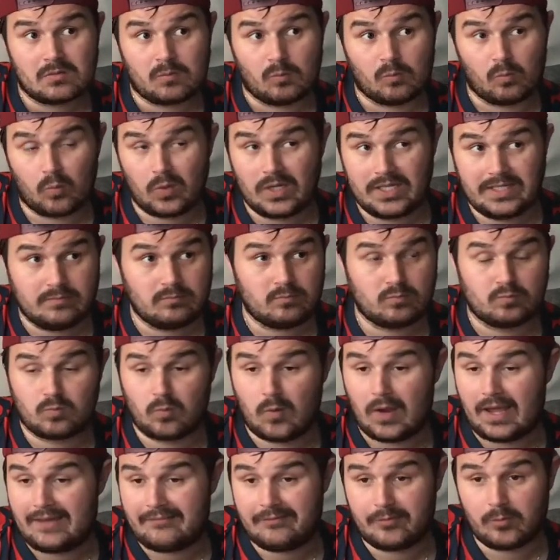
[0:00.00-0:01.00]
win
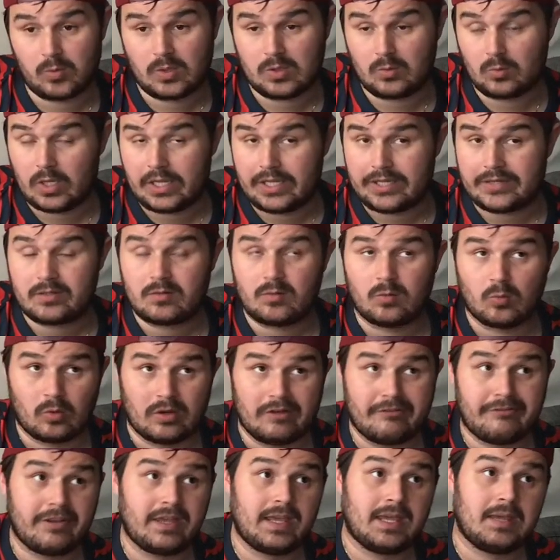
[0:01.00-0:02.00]
whatever we win
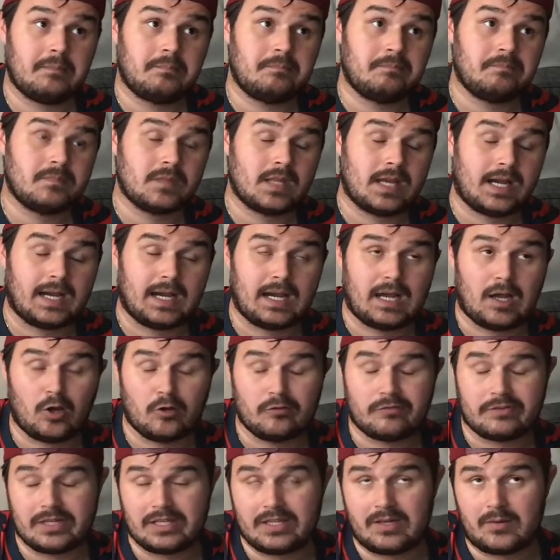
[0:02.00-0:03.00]
with him.
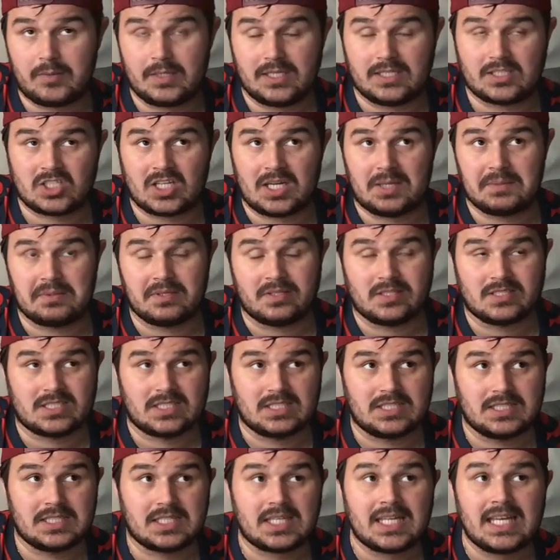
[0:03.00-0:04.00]
Hopefully that'll be a Champions
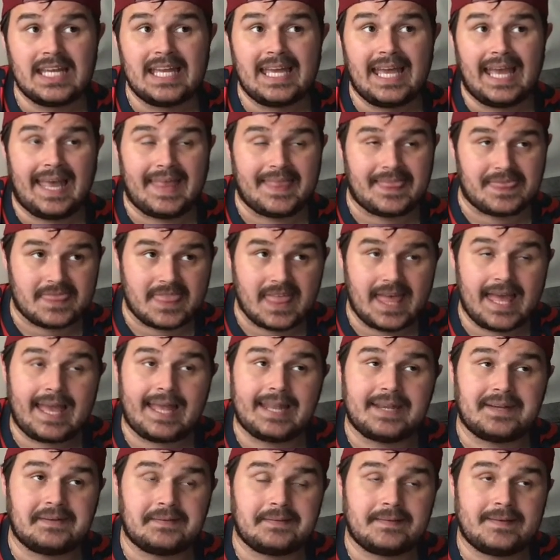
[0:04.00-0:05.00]
League, and
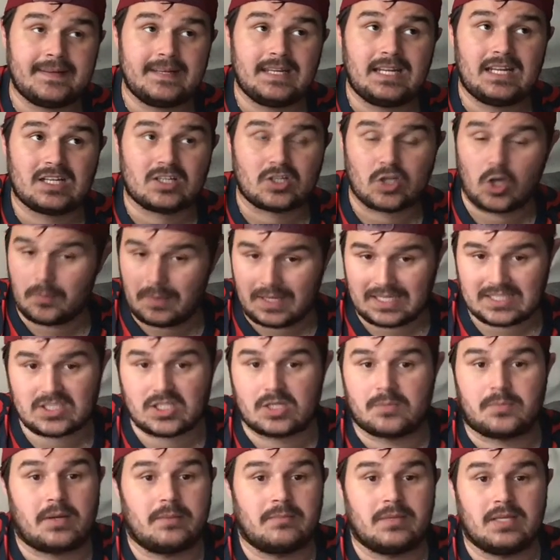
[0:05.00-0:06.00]
then go back to
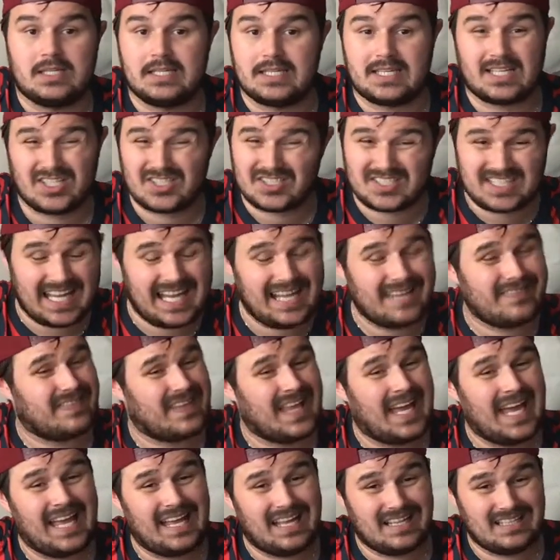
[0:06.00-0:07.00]
the Premier League, because
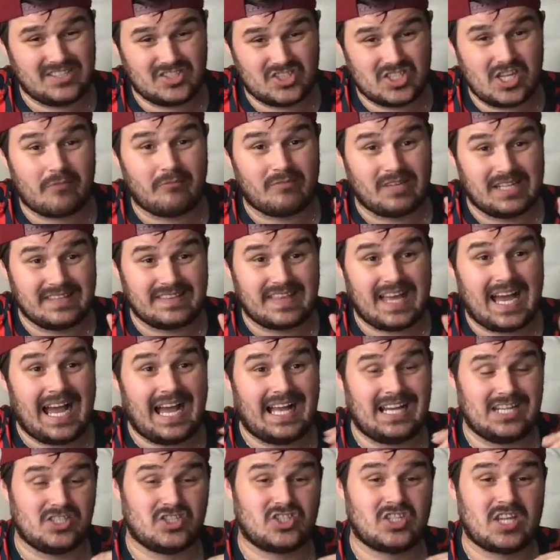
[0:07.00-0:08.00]
that
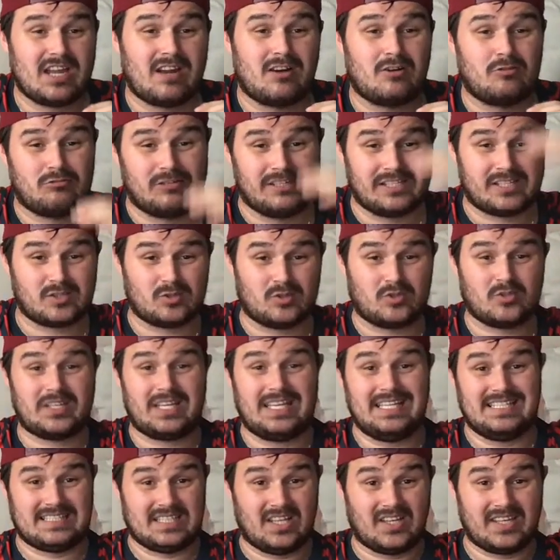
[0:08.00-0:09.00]
Alan Shearer record
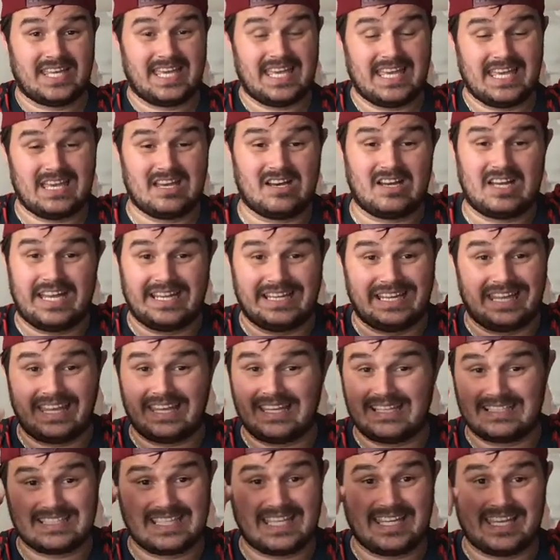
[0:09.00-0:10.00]
is like here and
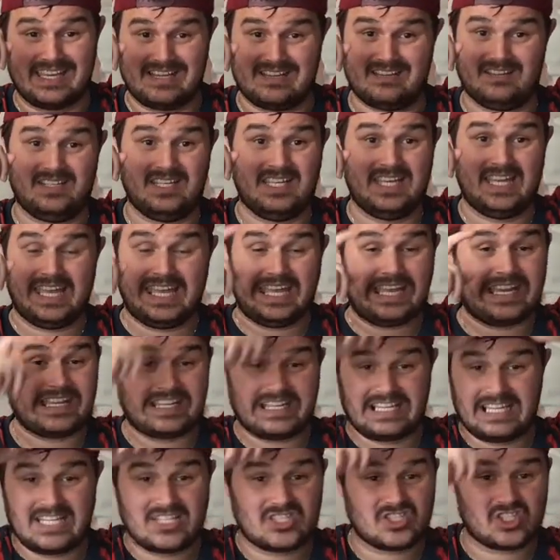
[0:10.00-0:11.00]
he's here. He could
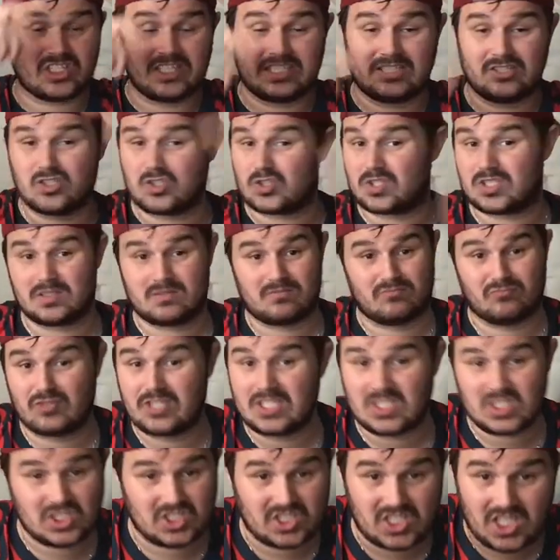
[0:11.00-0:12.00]
literally just
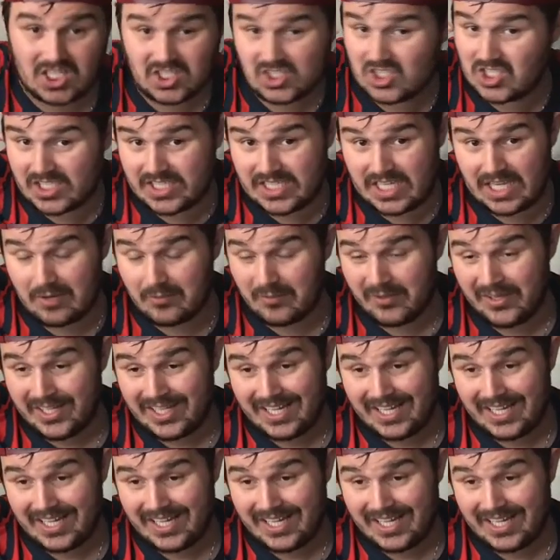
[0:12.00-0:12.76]
reach and touch it now.